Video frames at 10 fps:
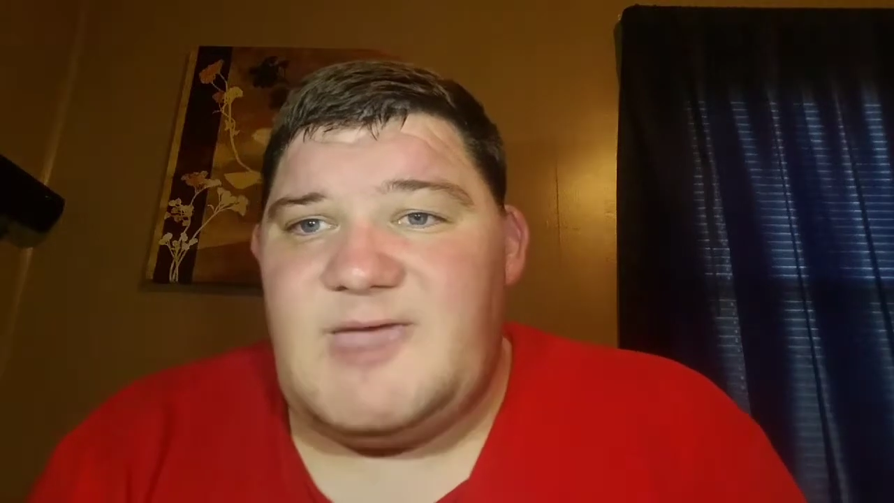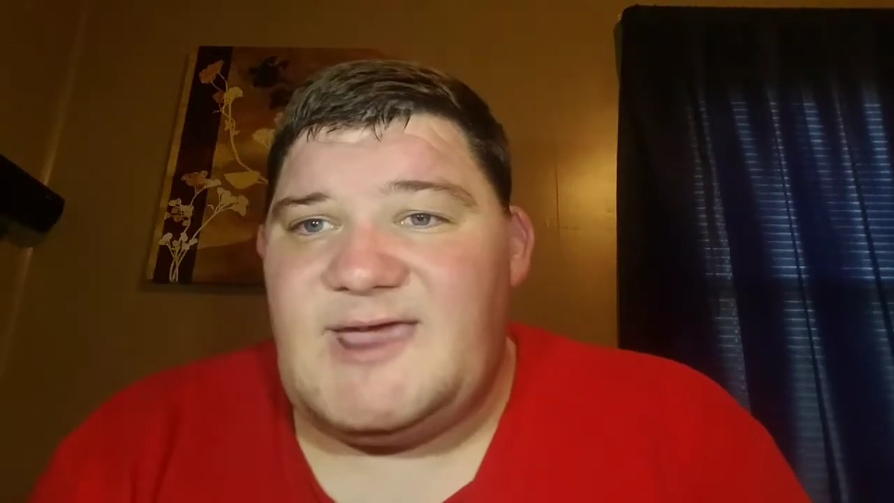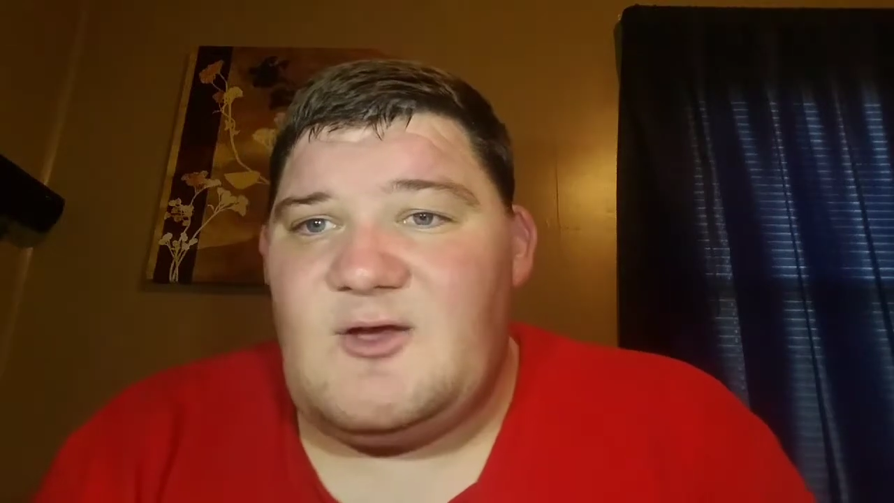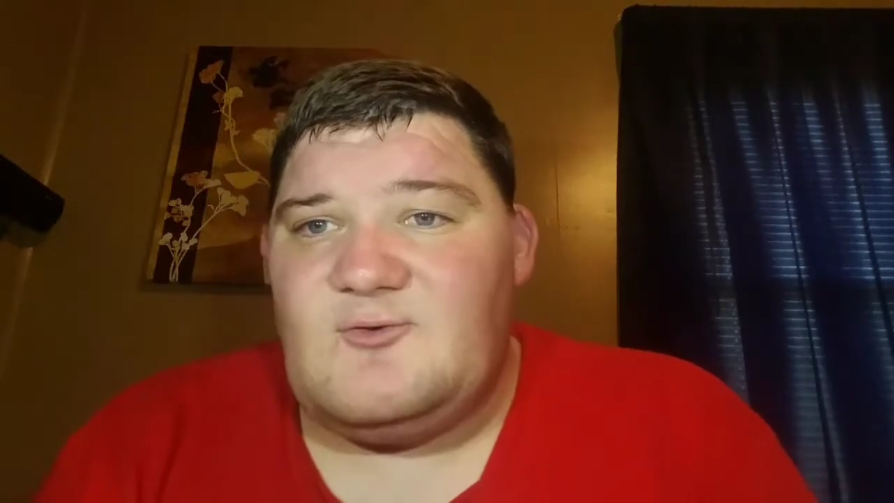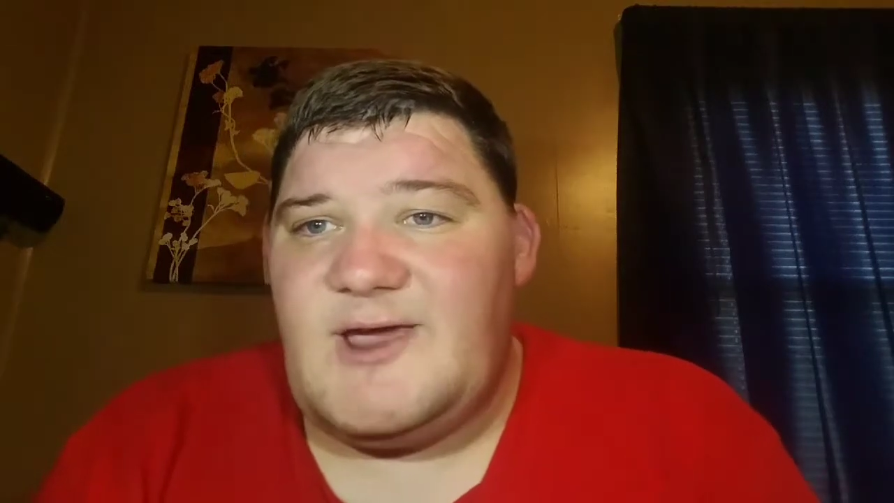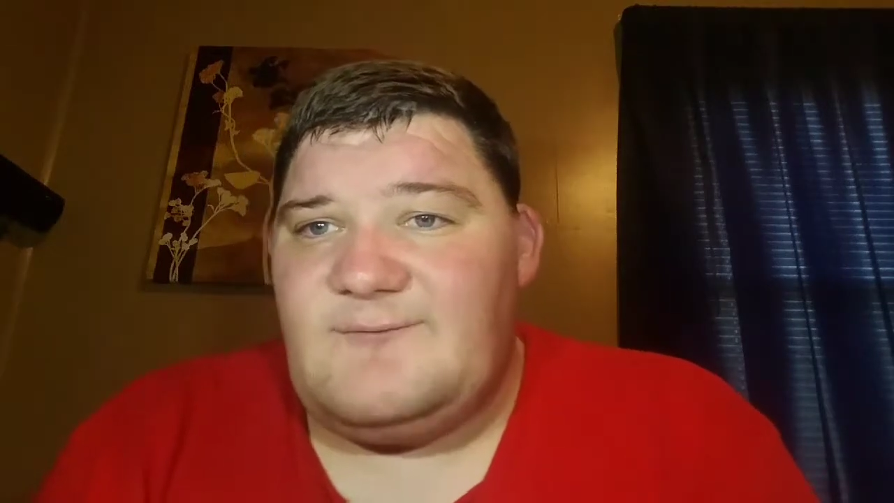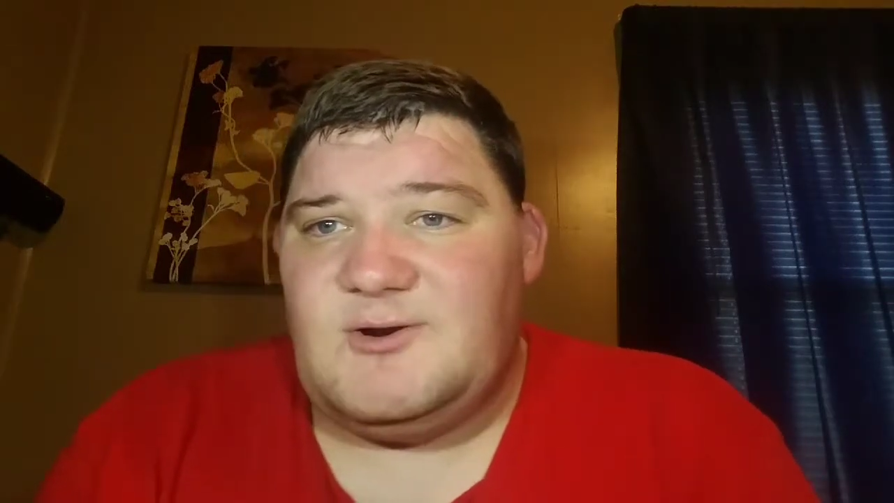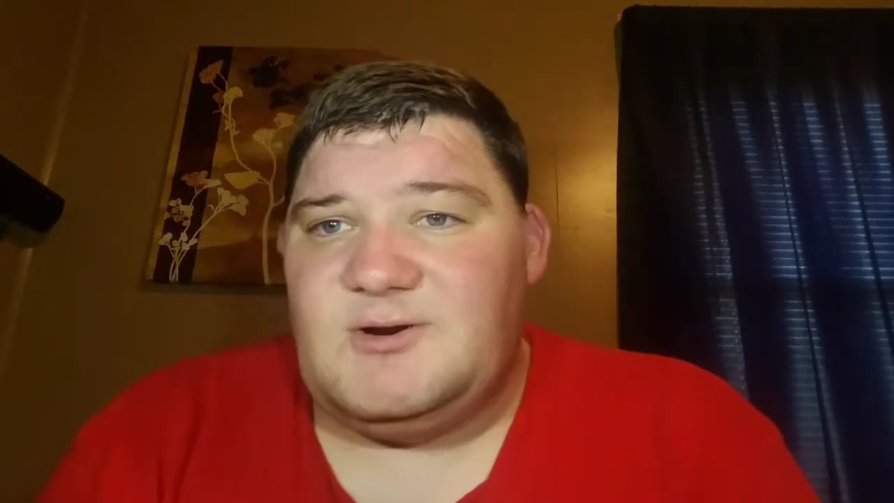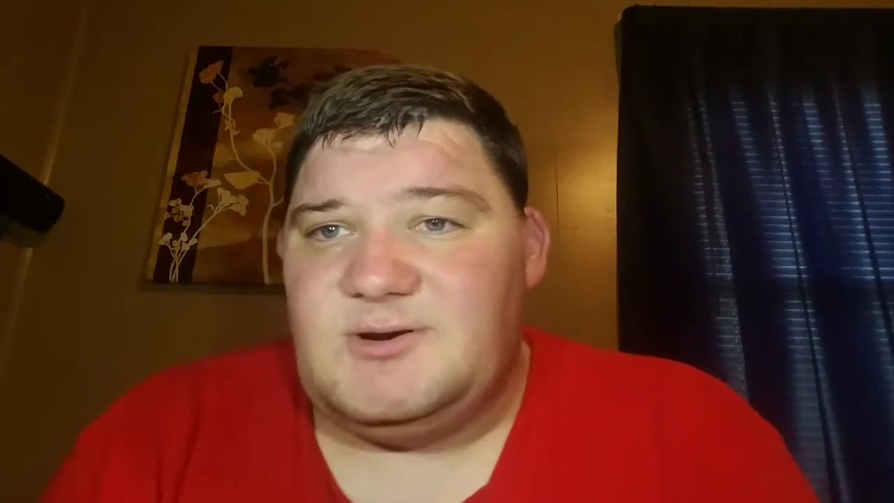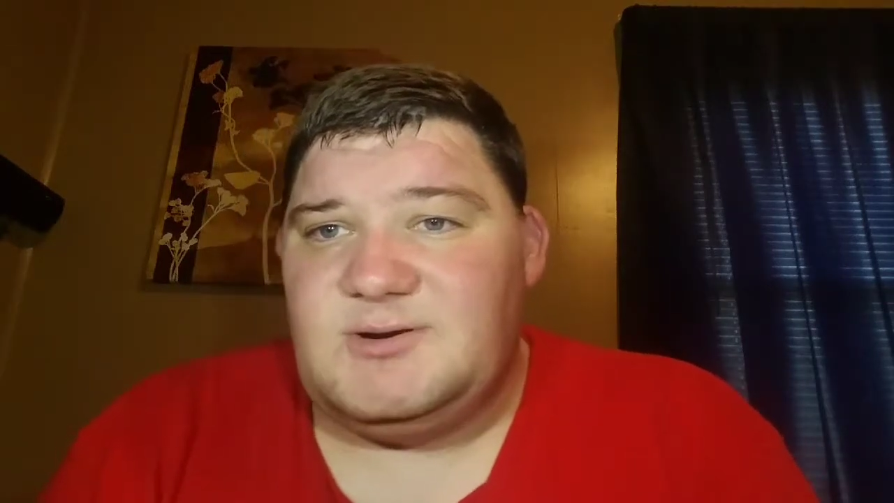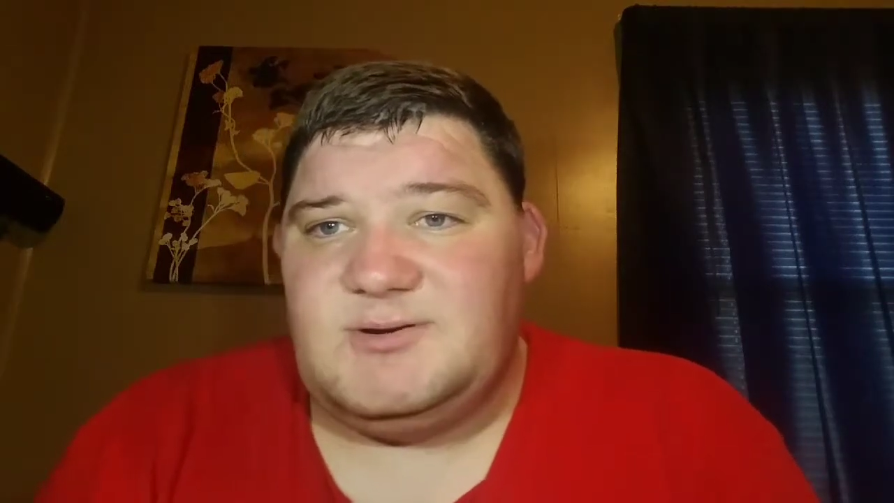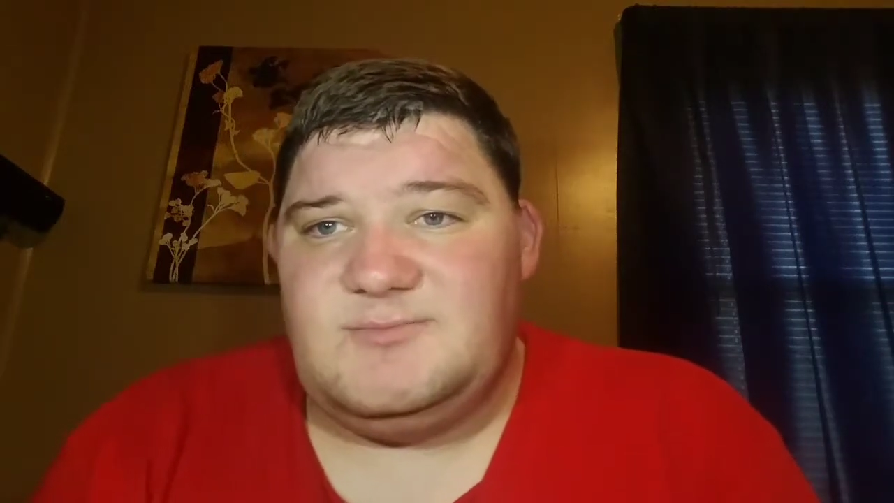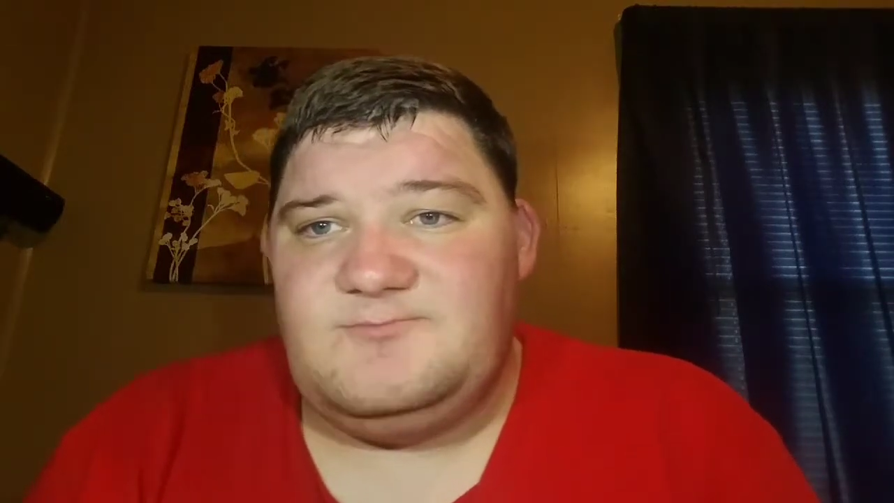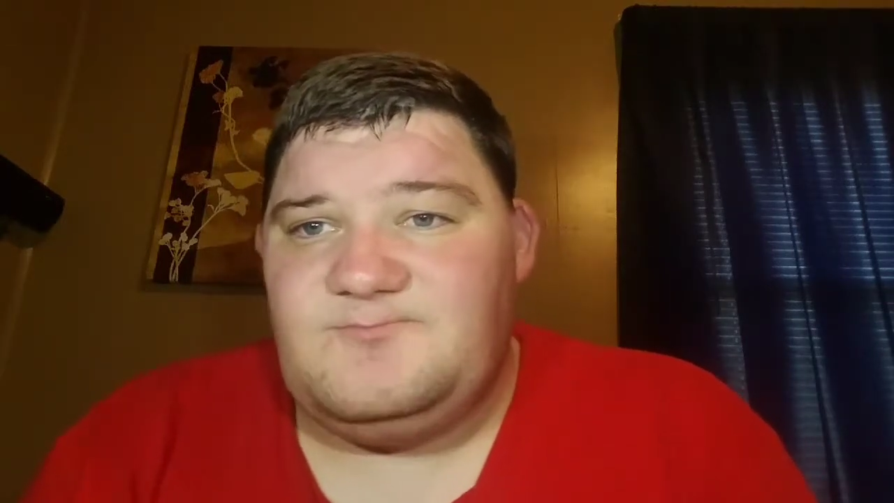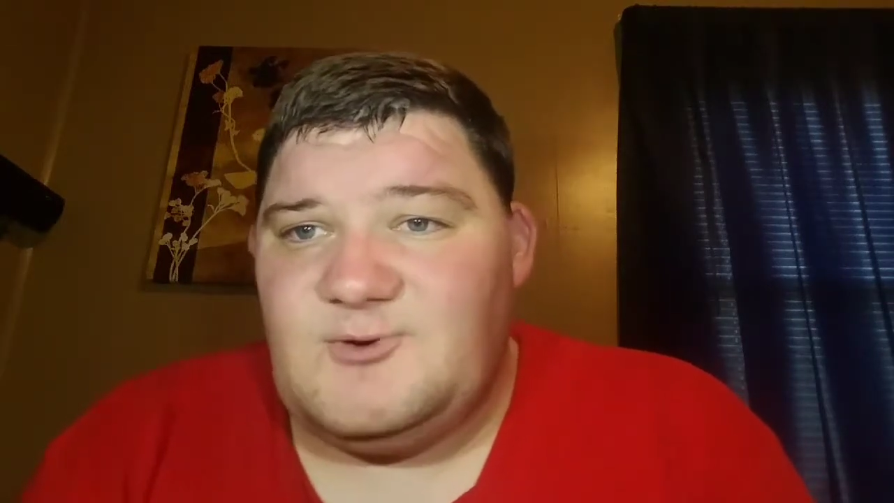ever
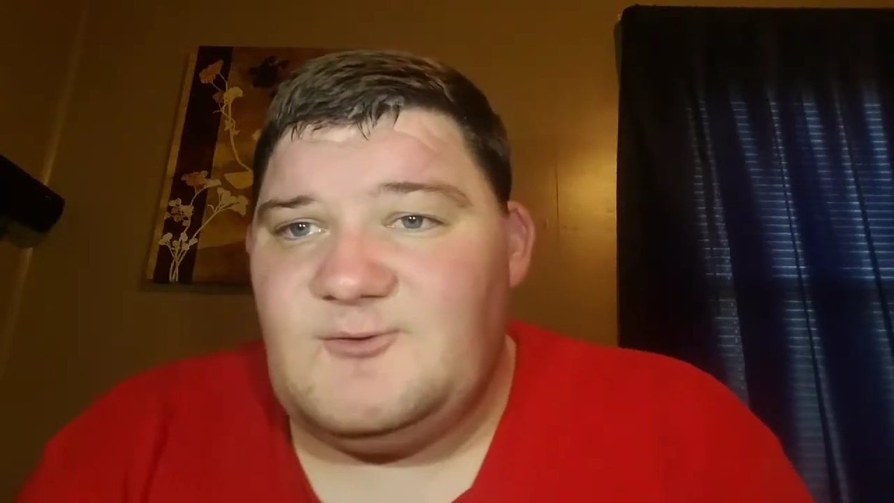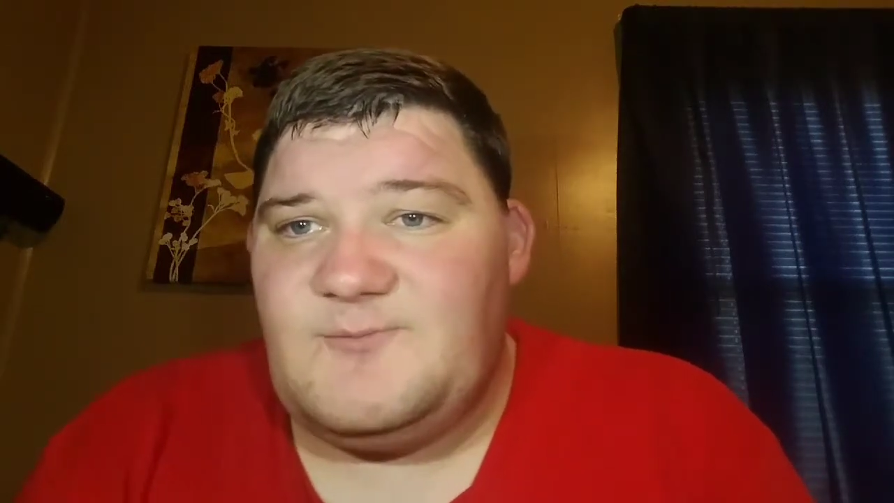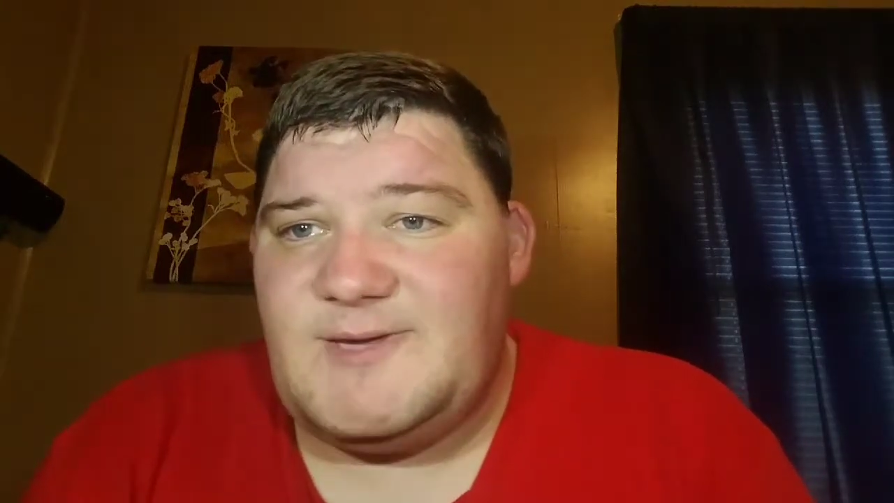prove